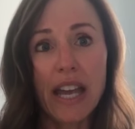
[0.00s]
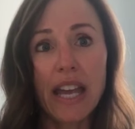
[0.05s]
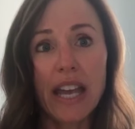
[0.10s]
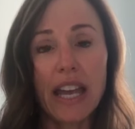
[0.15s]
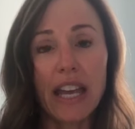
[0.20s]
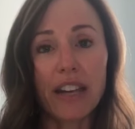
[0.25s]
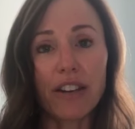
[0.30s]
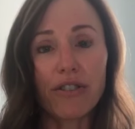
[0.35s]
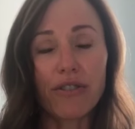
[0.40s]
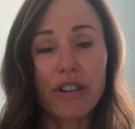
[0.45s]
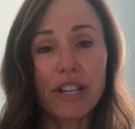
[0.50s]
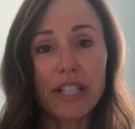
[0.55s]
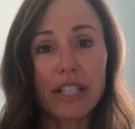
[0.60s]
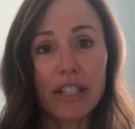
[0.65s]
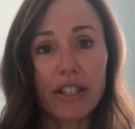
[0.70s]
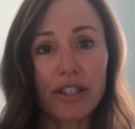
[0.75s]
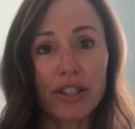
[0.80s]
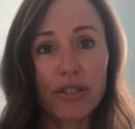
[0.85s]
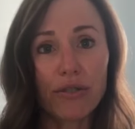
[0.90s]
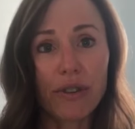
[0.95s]
increases
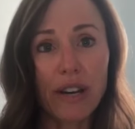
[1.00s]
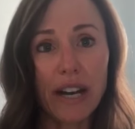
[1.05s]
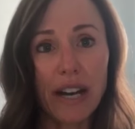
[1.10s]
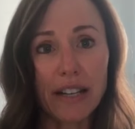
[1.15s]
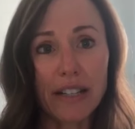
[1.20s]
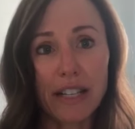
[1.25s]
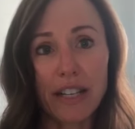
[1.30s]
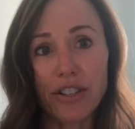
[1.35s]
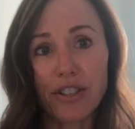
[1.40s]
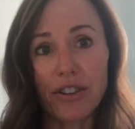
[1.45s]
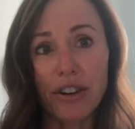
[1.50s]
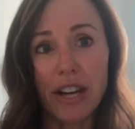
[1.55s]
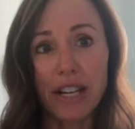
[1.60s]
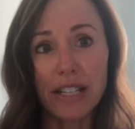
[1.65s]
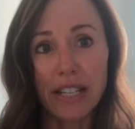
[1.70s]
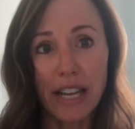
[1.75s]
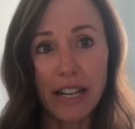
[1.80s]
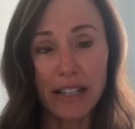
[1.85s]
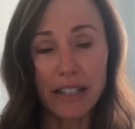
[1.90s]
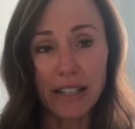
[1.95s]
student and teacher
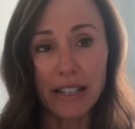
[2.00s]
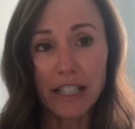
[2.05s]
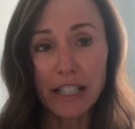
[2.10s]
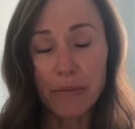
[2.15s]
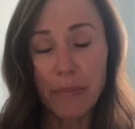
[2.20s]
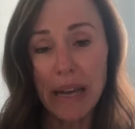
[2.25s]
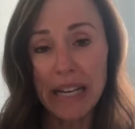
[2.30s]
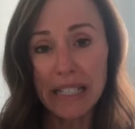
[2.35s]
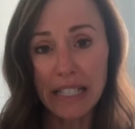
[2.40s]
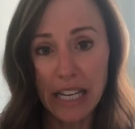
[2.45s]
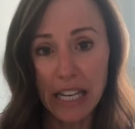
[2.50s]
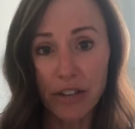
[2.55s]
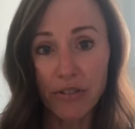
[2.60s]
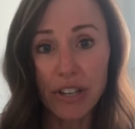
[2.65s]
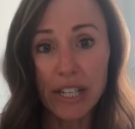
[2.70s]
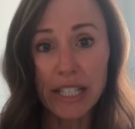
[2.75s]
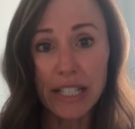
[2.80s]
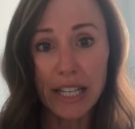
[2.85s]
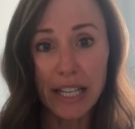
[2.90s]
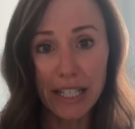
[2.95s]
attendance by
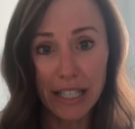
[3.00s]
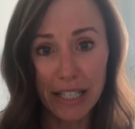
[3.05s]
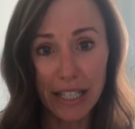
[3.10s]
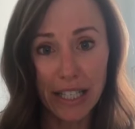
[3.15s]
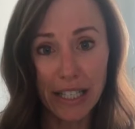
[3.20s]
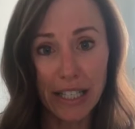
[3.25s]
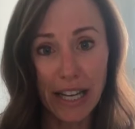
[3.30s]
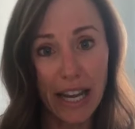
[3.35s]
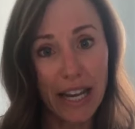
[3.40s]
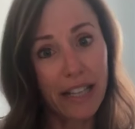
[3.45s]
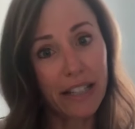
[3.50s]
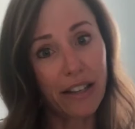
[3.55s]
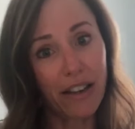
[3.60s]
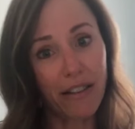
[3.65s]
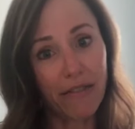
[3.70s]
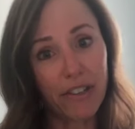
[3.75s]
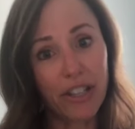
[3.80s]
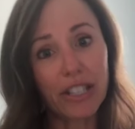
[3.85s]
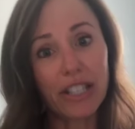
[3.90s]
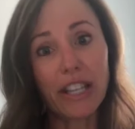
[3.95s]
decreasing sick days,
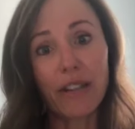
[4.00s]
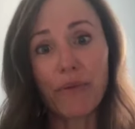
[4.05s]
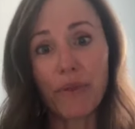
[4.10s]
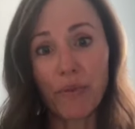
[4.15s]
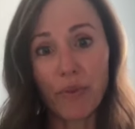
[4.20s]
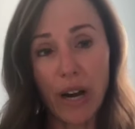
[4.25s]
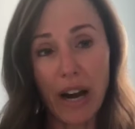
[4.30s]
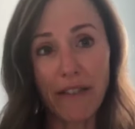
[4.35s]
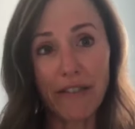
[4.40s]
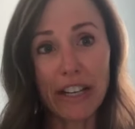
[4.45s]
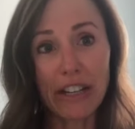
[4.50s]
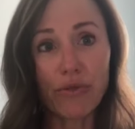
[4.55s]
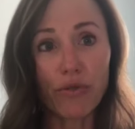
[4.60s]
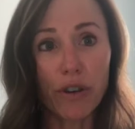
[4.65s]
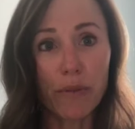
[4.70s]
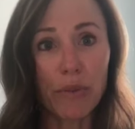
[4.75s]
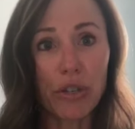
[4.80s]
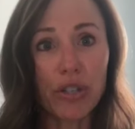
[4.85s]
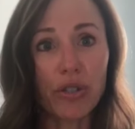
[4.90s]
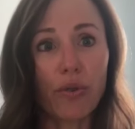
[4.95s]
obviously when we're having
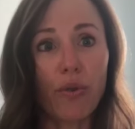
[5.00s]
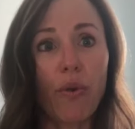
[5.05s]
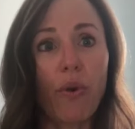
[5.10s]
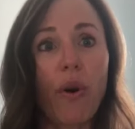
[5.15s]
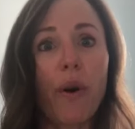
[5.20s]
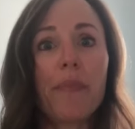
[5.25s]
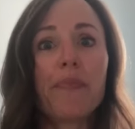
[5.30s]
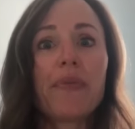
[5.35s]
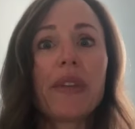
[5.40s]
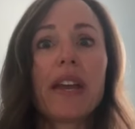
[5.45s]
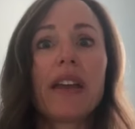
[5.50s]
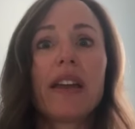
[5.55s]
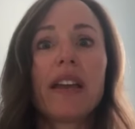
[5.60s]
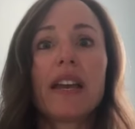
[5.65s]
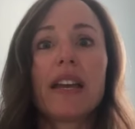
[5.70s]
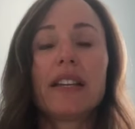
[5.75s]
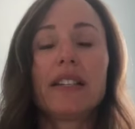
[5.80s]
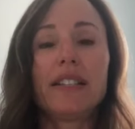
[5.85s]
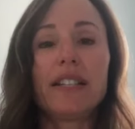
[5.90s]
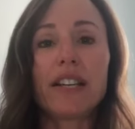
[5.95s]
normal school,
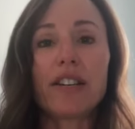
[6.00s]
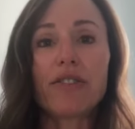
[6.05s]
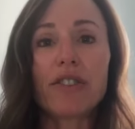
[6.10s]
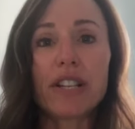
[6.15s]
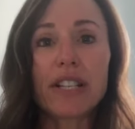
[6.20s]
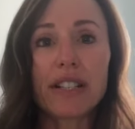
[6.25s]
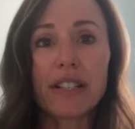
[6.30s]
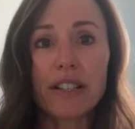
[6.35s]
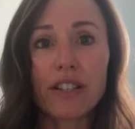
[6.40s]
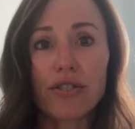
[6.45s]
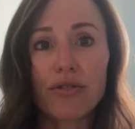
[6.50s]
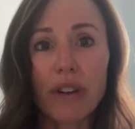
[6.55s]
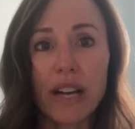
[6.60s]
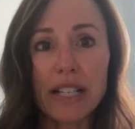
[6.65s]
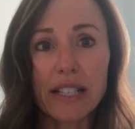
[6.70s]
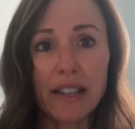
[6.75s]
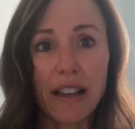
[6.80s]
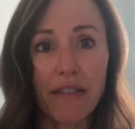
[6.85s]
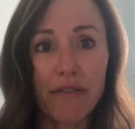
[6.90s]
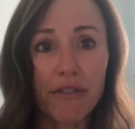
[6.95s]
decreases
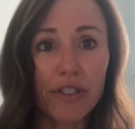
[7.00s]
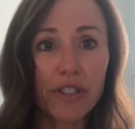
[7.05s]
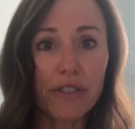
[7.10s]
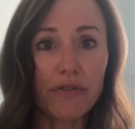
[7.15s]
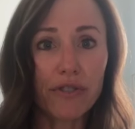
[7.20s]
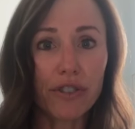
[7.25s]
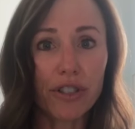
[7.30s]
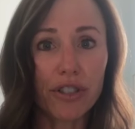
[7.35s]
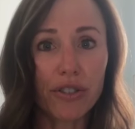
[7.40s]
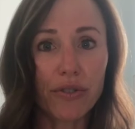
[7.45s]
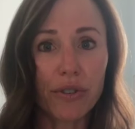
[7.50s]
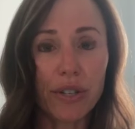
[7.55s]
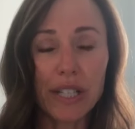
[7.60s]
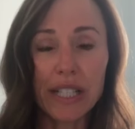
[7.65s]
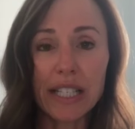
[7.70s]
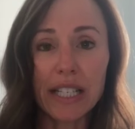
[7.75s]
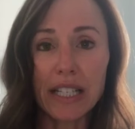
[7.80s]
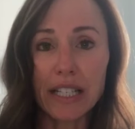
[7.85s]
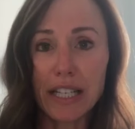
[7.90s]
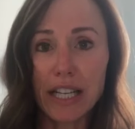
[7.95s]
stress levels for students
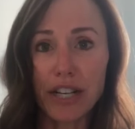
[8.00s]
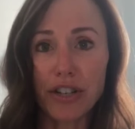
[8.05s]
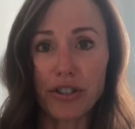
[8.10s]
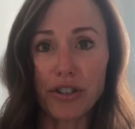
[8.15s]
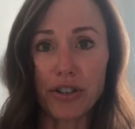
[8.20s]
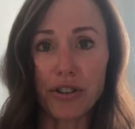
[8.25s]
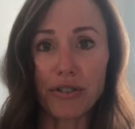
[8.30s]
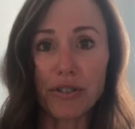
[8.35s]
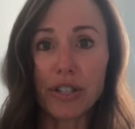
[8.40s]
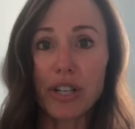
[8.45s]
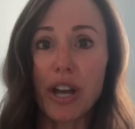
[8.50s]
and teachers,